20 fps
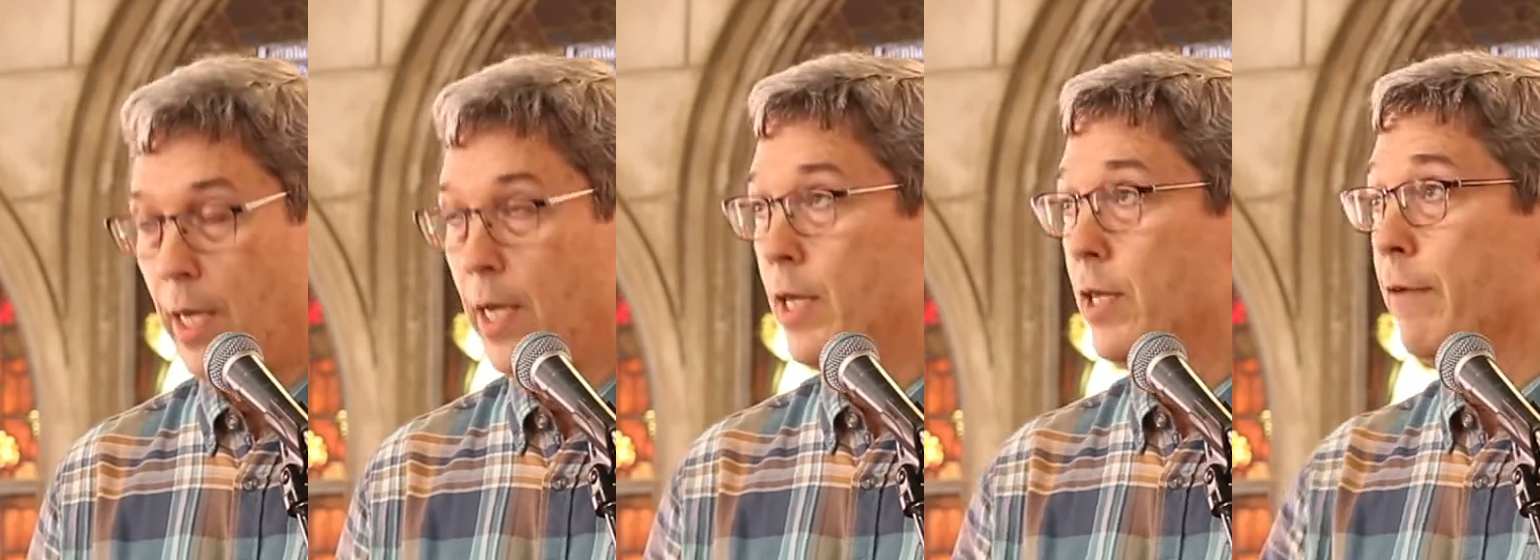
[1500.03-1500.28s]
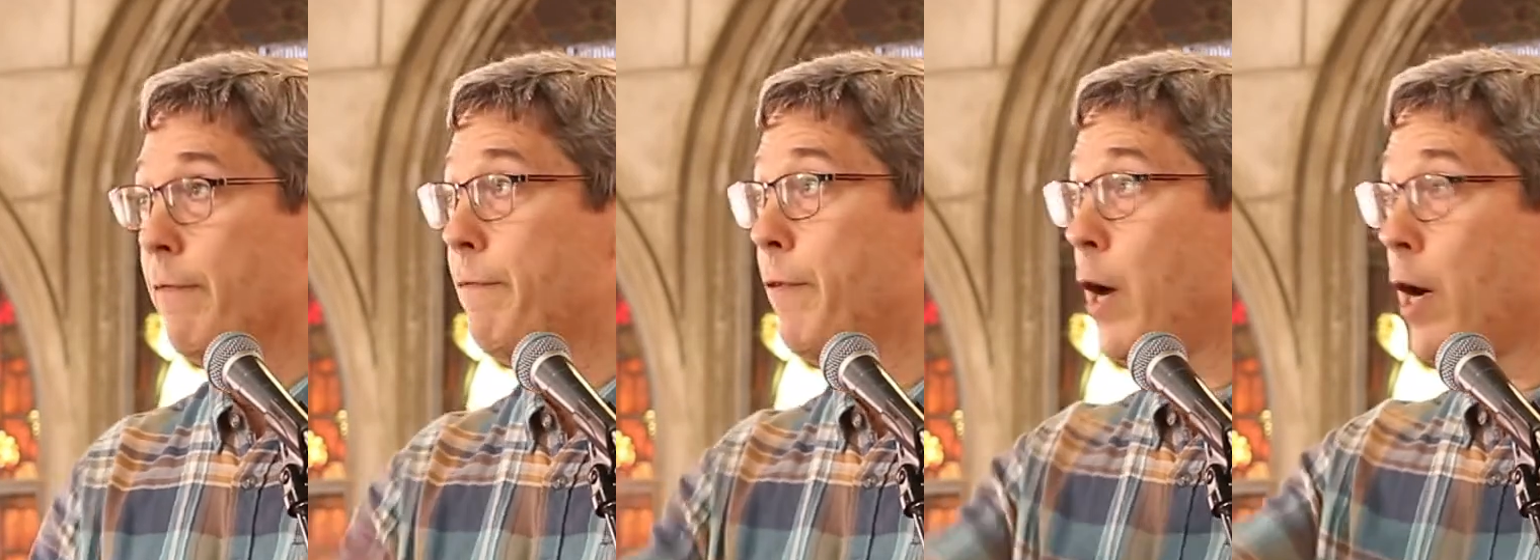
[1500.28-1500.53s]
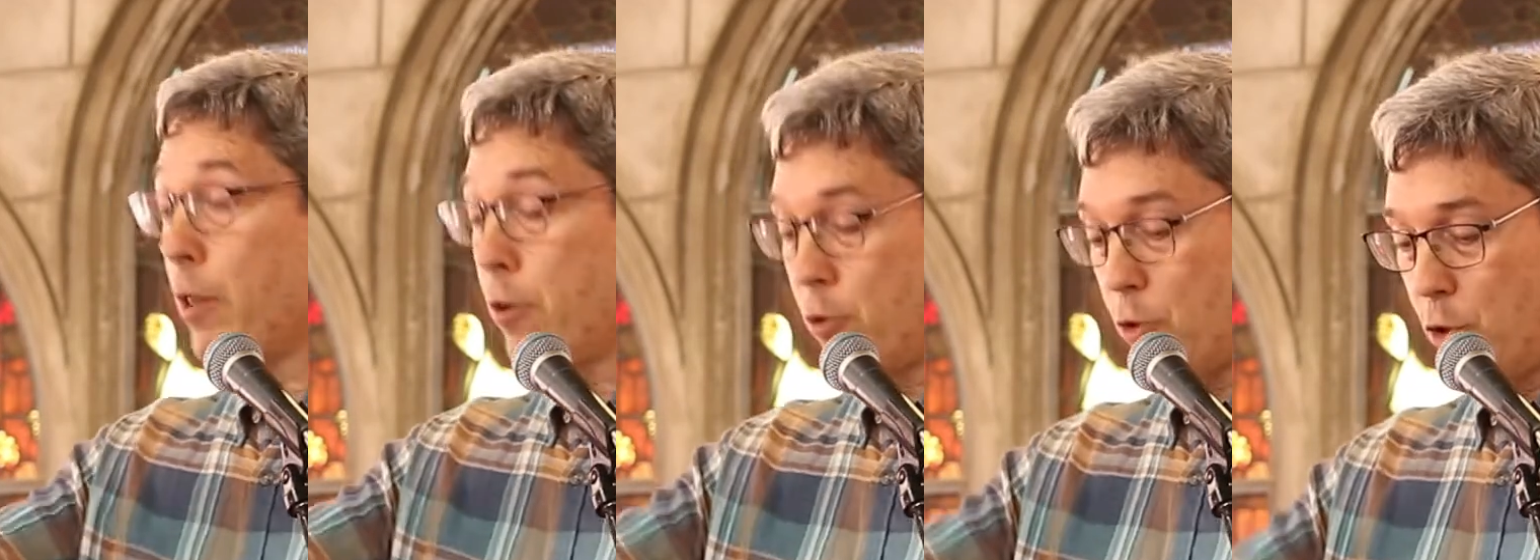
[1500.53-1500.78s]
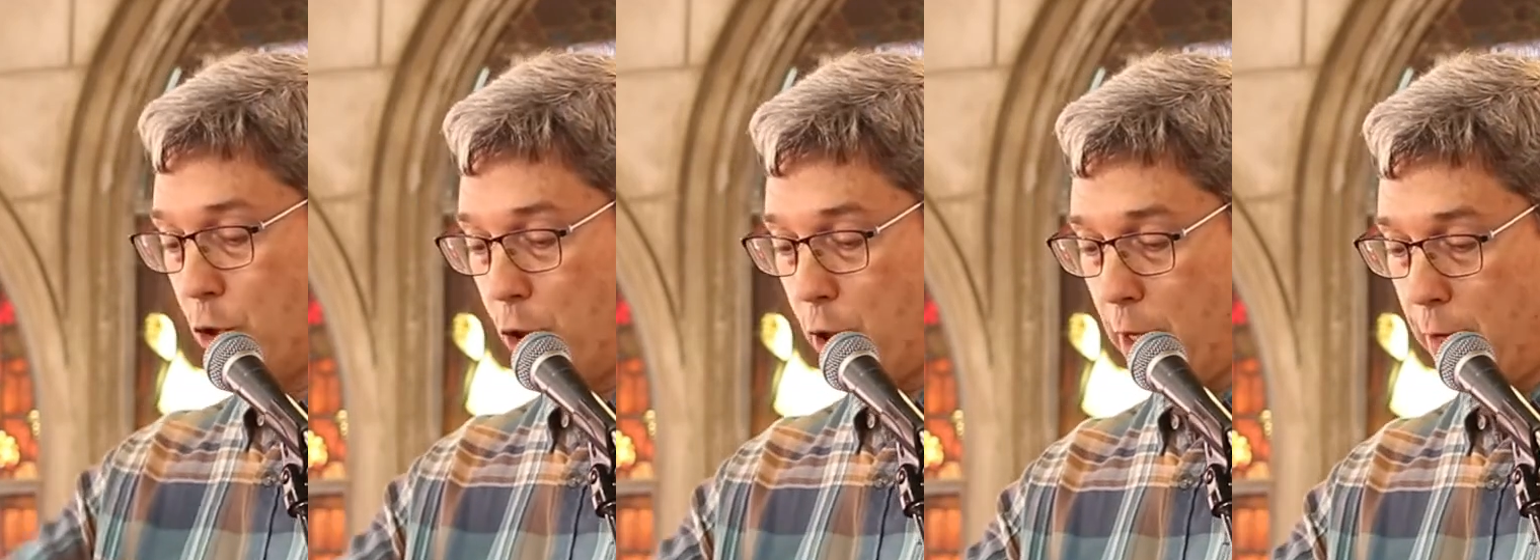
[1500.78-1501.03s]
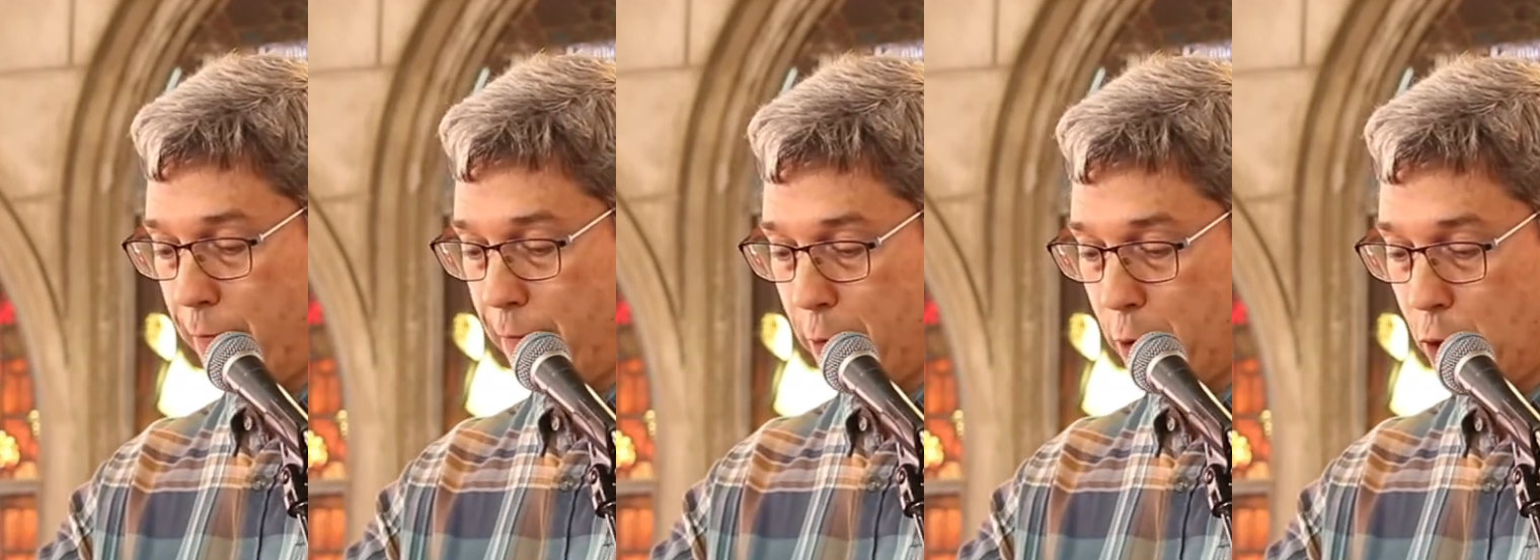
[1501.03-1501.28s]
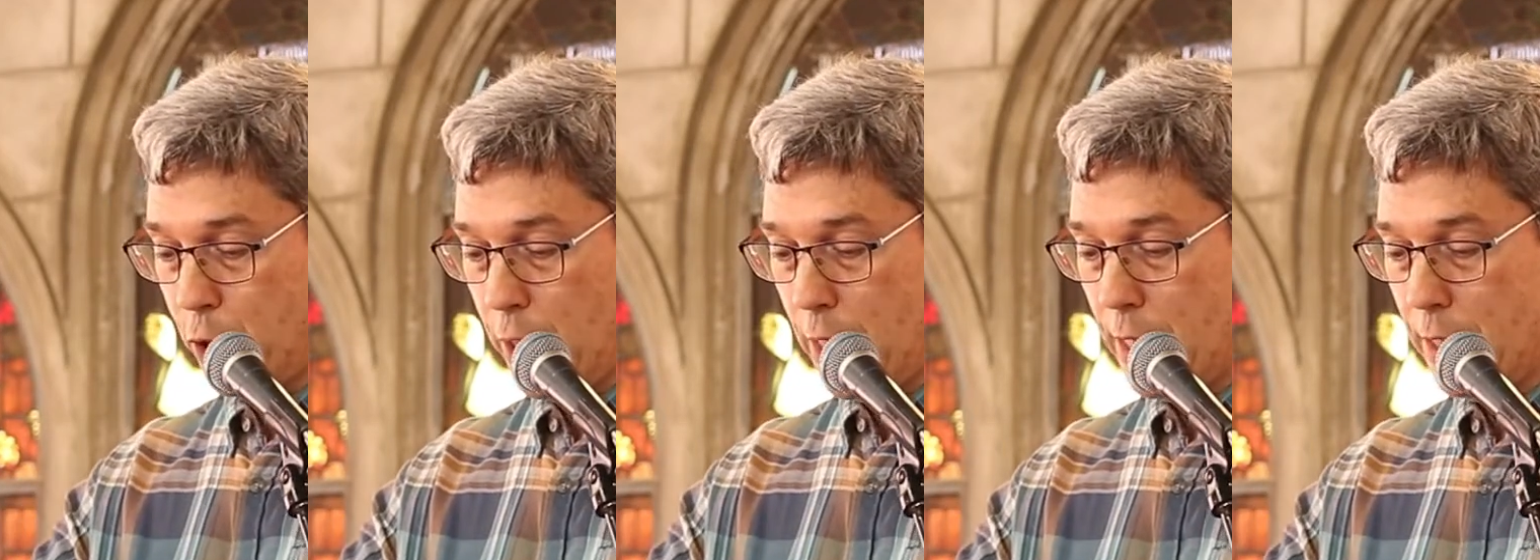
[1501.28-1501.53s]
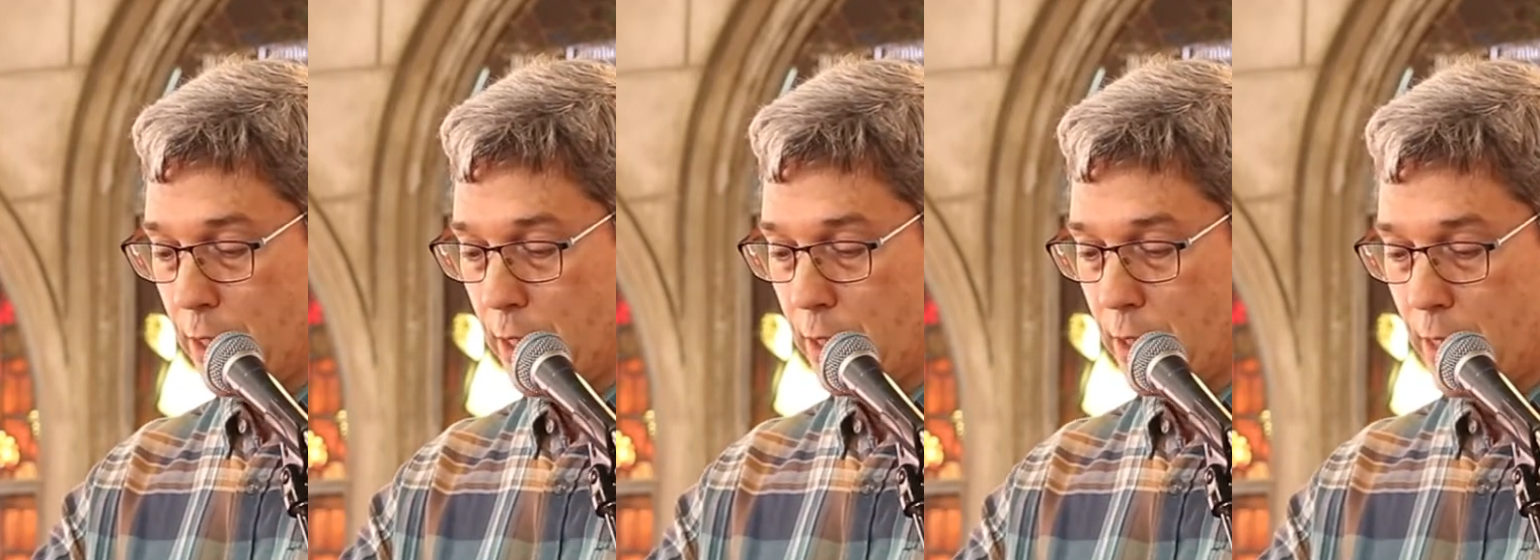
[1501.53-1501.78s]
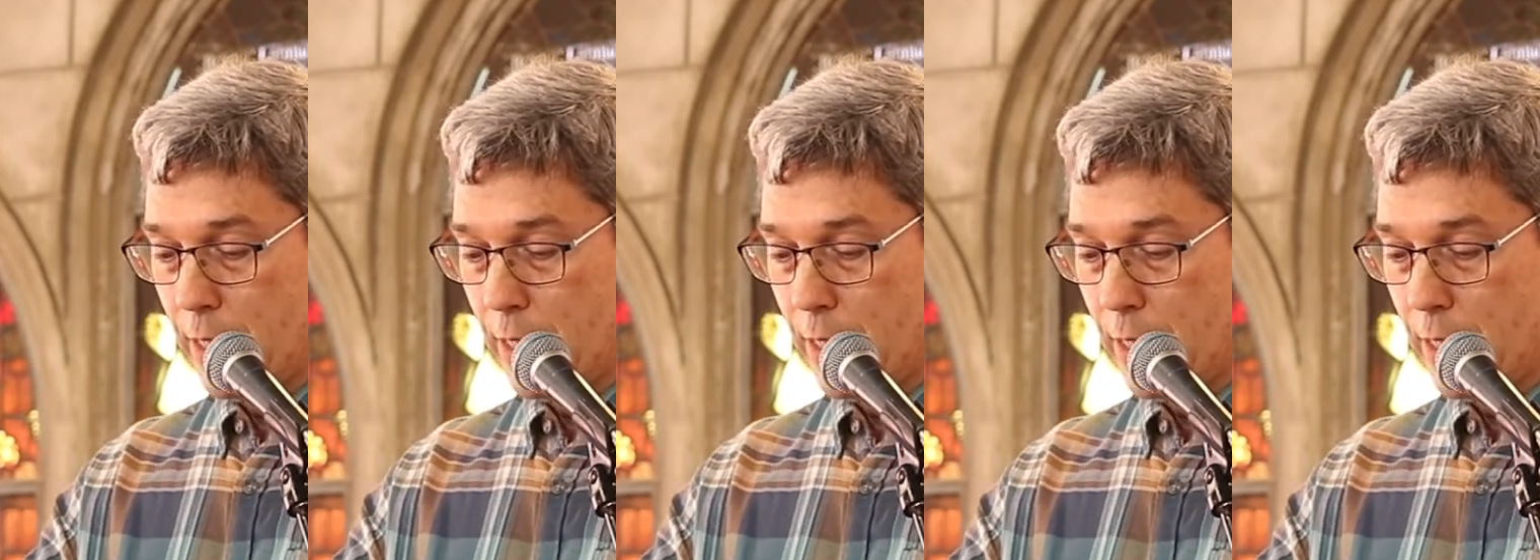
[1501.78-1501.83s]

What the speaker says: The father's looking for Jesus.